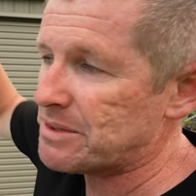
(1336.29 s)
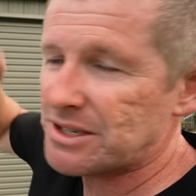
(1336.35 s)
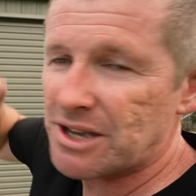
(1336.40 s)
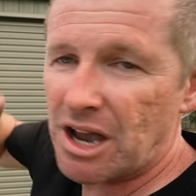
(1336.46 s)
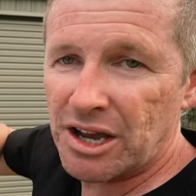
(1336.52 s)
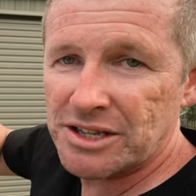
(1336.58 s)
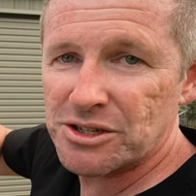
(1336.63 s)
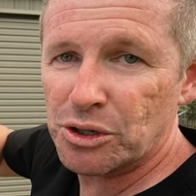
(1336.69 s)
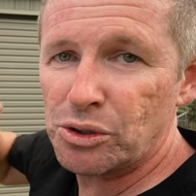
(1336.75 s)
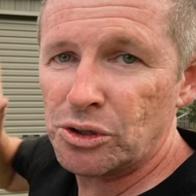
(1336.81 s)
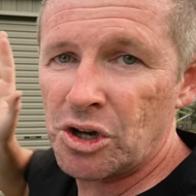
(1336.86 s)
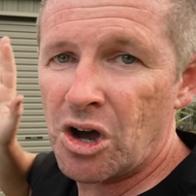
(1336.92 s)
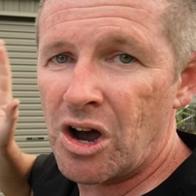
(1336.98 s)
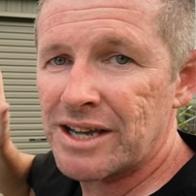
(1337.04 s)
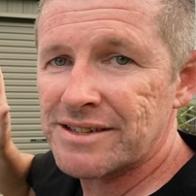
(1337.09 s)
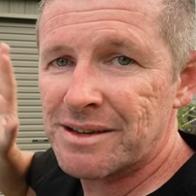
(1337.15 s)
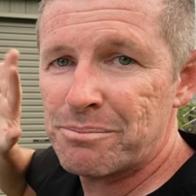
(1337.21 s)
So it's all
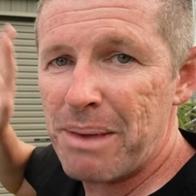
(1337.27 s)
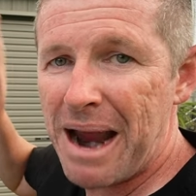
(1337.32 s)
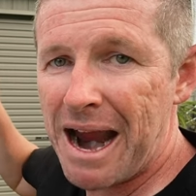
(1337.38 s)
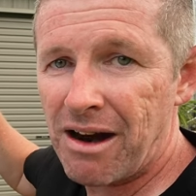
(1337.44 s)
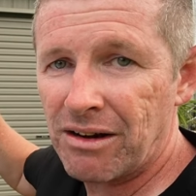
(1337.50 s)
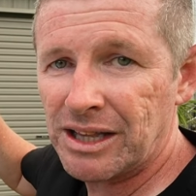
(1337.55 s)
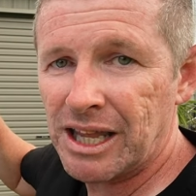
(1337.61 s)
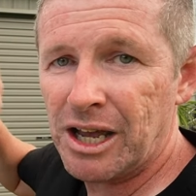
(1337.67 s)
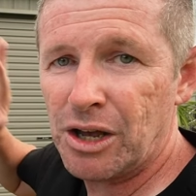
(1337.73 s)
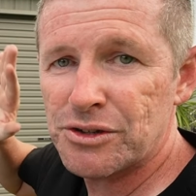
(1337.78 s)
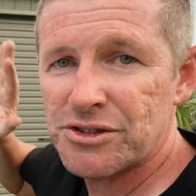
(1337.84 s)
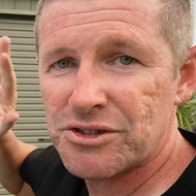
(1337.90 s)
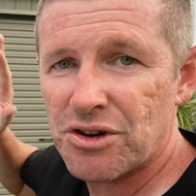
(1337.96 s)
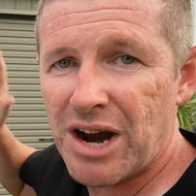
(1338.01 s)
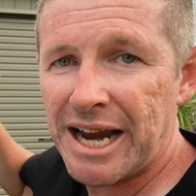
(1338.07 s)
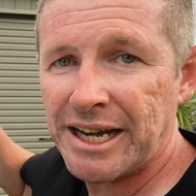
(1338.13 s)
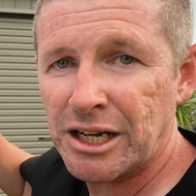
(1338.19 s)
nice and parallel,
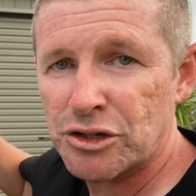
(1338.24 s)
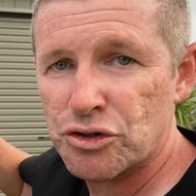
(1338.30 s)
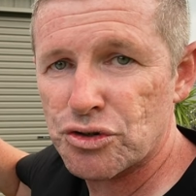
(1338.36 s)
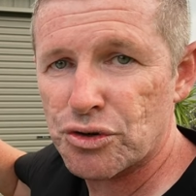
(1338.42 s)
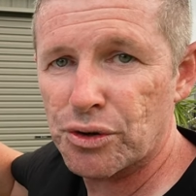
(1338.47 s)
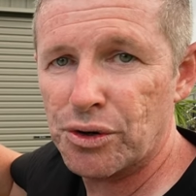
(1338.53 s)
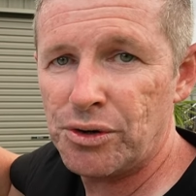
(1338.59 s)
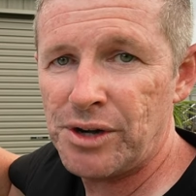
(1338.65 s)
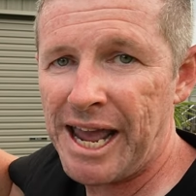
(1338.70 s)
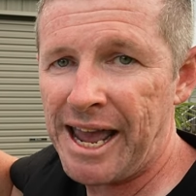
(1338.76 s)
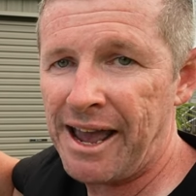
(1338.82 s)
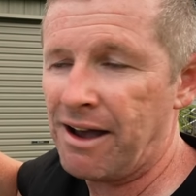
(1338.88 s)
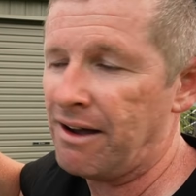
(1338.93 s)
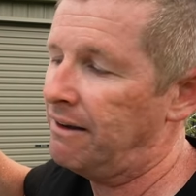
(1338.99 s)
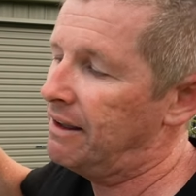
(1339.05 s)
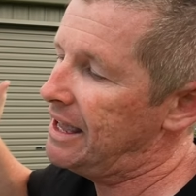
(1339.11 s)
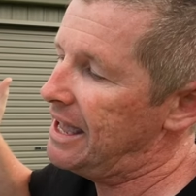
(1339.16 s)
straight and true
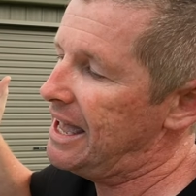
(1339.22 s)
now.